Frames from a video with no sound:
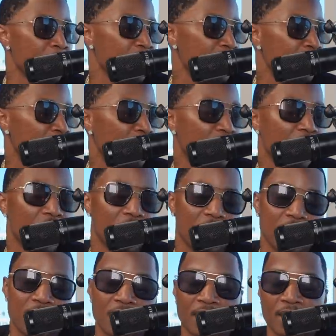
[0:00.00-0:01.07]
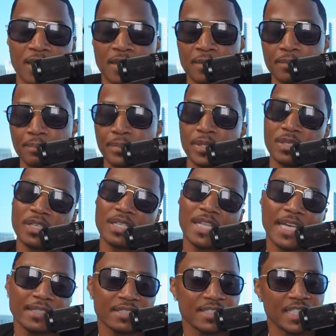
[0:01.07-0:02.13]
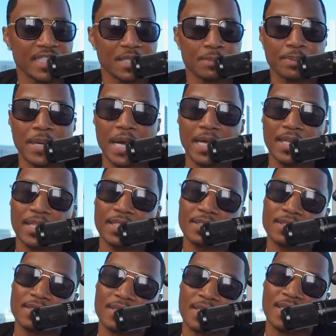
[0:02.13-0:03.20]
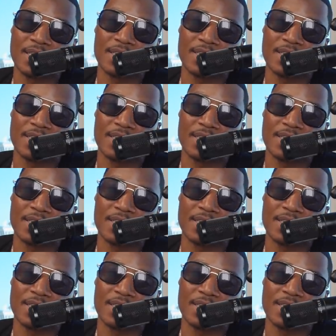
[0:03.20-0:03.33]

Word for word: you know, uh, uh, uh, bill collectors in your pockets.